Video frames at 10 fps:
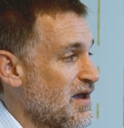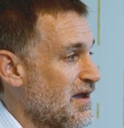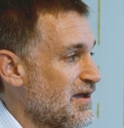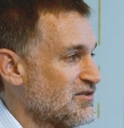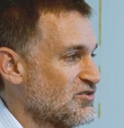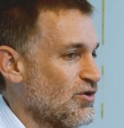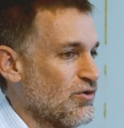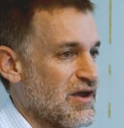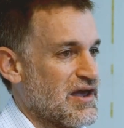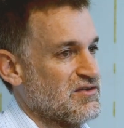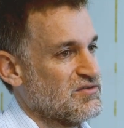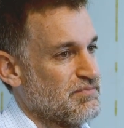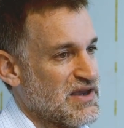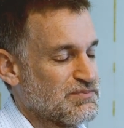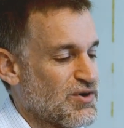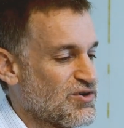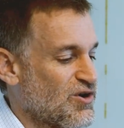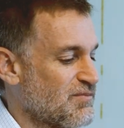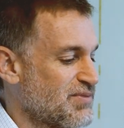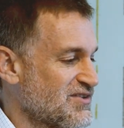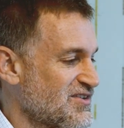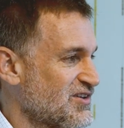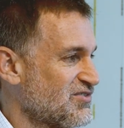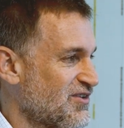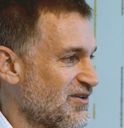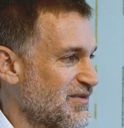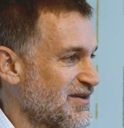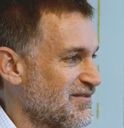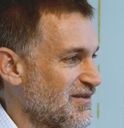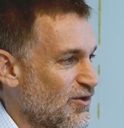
And so I had this baseball card business from an